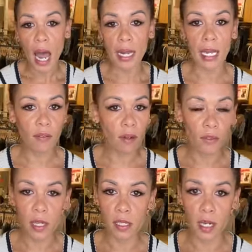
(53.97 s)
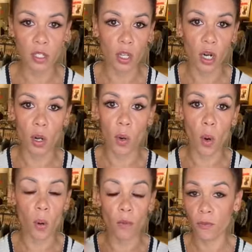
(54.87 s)
I gave it a front tuck to
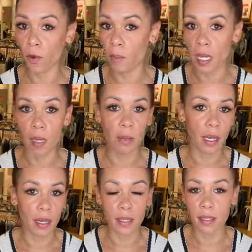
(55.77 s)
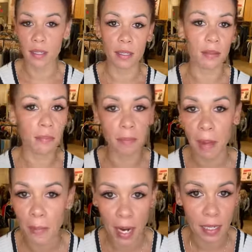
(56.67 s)
go for me because
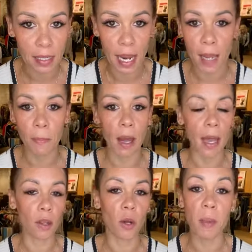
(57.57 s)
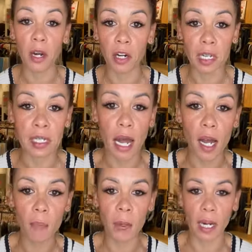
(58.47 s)
my body type. I look better in a
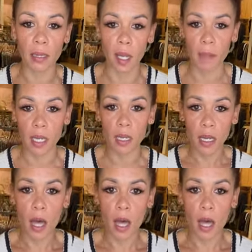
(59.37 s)
tuck, but I let me